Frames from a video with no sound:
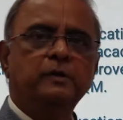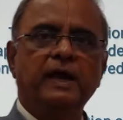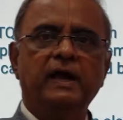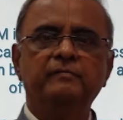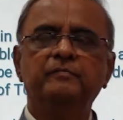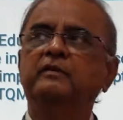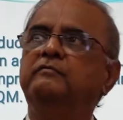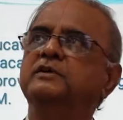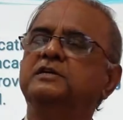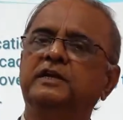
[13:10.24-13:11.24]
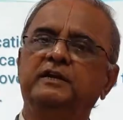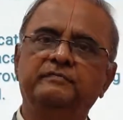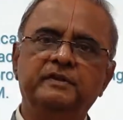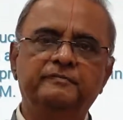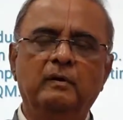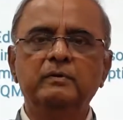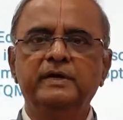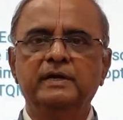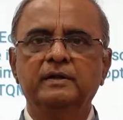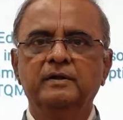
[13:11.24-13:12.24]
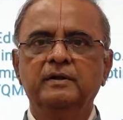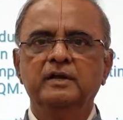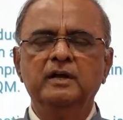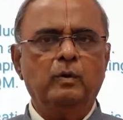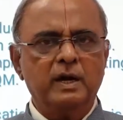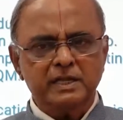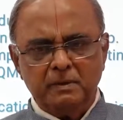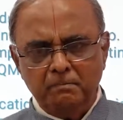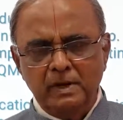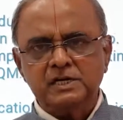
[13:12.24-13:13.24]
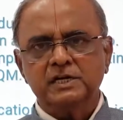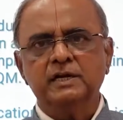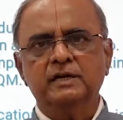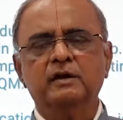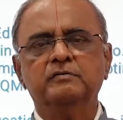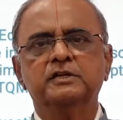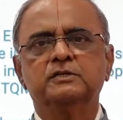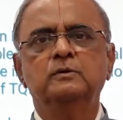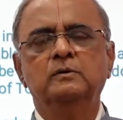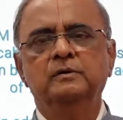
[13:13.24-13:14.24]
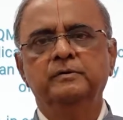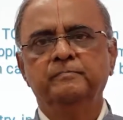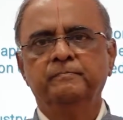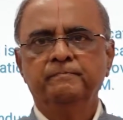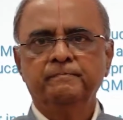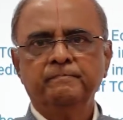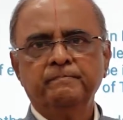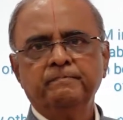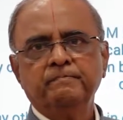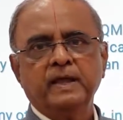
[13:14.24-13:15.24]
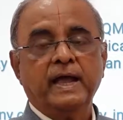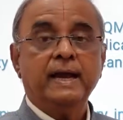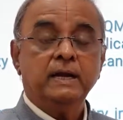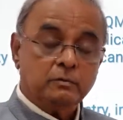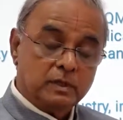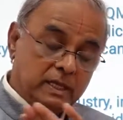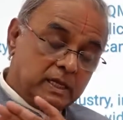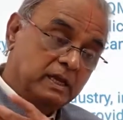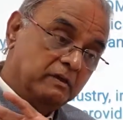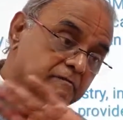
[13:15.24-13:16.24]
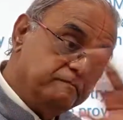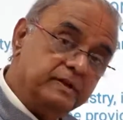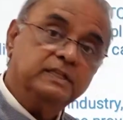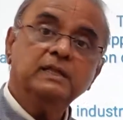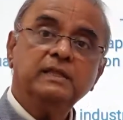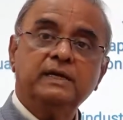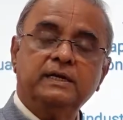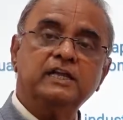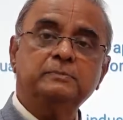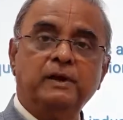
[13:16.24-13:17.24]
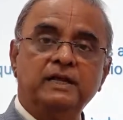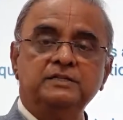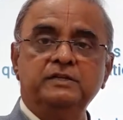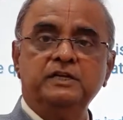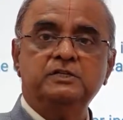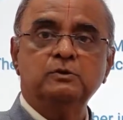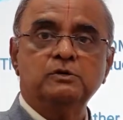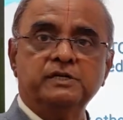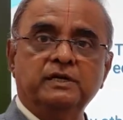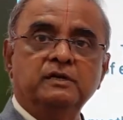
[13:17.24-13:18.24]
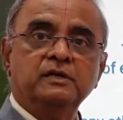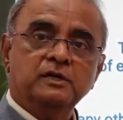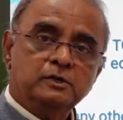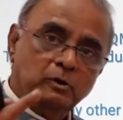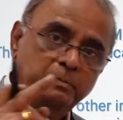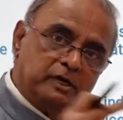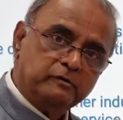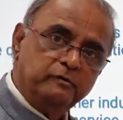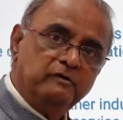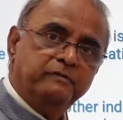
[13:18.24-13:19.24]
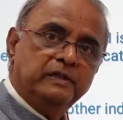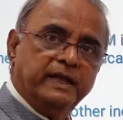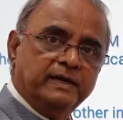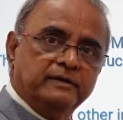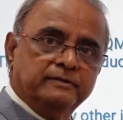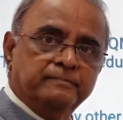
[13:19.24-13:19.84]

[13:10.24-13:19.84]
should have the vision of the founder. What is the mission of the school? And everything that takes place in the institution should be to fulfill that.